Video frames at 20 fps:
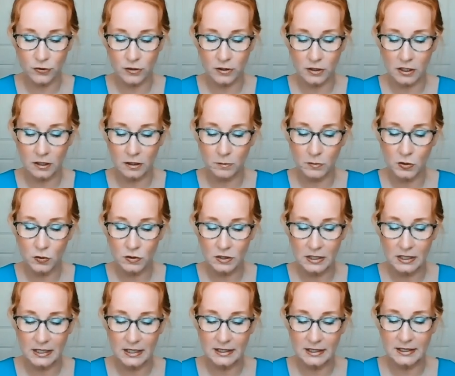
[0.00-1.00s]
or a
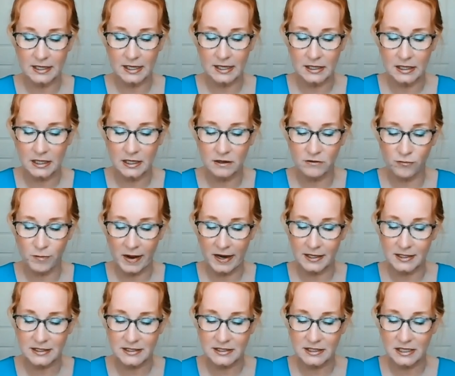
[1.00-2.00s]
community, they live by
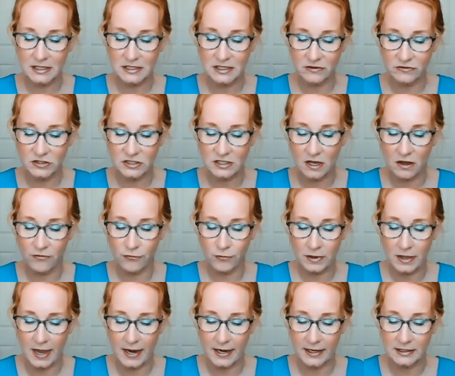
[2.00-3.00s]
excessive self
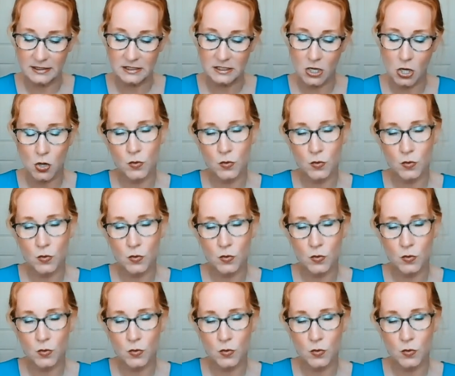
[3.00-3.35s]
reliance.